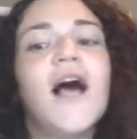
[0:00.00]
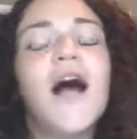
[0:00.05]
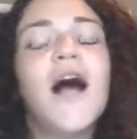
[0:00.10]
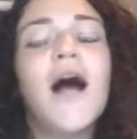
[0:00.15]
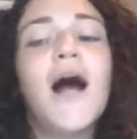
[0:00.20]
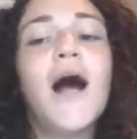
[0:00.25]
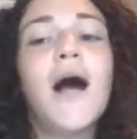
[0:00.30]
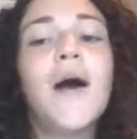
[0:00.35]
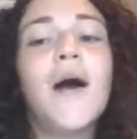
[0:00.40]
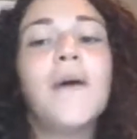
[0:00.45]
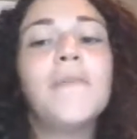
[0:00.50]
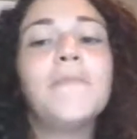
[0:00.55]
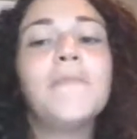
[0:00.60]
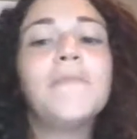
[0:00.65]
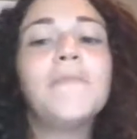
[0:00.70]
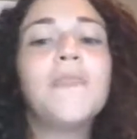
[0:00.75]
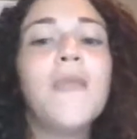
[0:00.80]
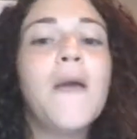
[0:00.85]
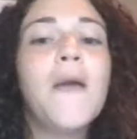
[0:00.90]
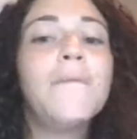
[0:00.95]

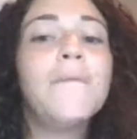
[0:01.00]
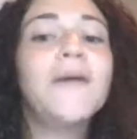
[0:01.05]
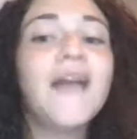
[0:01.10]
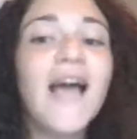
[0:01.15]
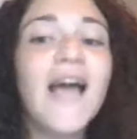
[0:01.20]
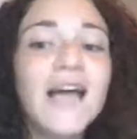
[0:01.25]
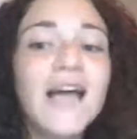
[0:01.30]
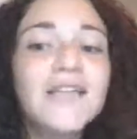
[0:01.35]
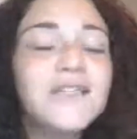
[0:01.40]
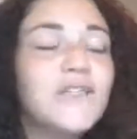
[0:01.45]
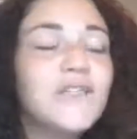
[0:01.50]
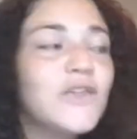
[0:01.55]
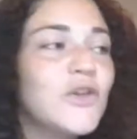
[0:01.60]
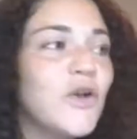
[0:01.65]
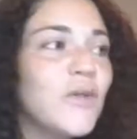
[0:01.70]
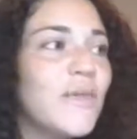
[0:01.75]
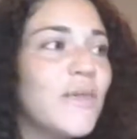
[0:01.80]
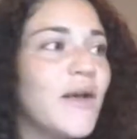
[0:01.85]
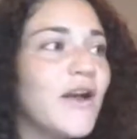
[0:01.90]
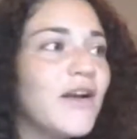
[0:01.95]
But ask your
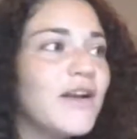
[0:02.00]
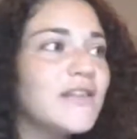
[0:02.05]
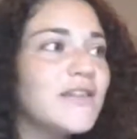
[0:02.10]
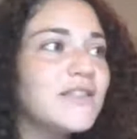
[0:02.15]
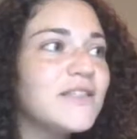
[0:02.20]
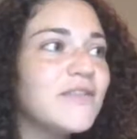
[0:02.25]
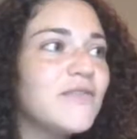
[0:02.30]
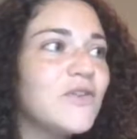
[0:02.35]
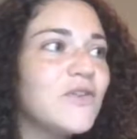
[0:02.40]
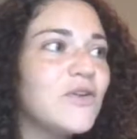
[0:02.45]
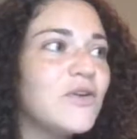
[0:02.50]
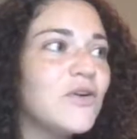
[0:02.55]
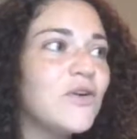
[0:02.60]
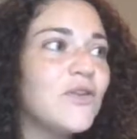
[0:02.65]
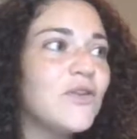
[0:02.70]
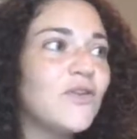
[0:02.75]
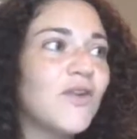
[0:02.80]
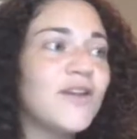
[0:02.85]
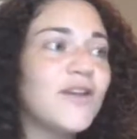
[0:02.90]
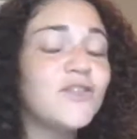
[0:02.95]
parents if you can go to the
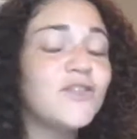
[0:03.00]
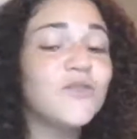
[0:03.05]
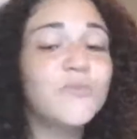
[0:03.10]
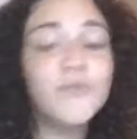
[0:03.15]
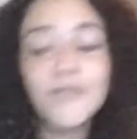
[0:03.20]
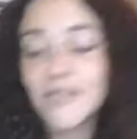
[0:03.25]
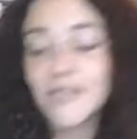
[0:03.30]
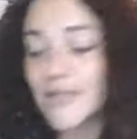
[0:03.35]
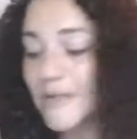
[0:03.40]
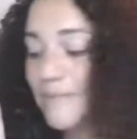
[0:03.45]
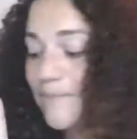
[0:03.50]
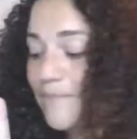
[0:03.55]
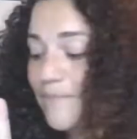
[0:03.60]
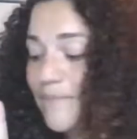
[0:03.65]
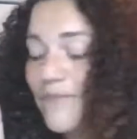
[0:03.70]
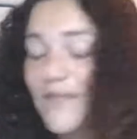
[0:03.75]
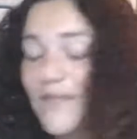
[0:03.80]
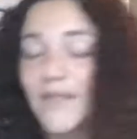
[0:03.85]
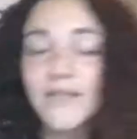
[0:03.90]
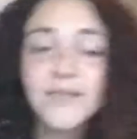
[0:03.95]
Chrysler Museum.
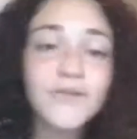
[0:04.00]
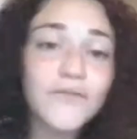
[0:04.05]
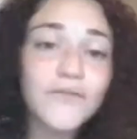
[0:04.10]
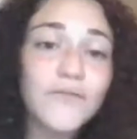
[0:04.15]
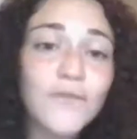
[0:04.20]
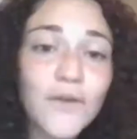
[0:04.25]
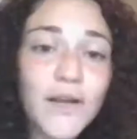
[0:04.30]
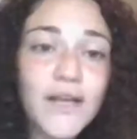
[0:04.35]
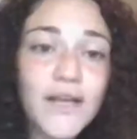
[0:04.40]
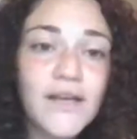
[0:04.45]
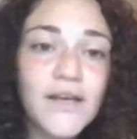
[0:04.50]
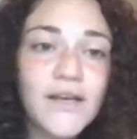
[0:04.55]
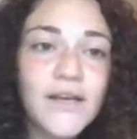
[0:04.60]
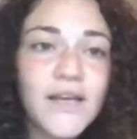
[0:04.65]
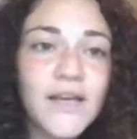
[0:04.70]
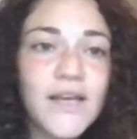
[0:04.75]
It is free.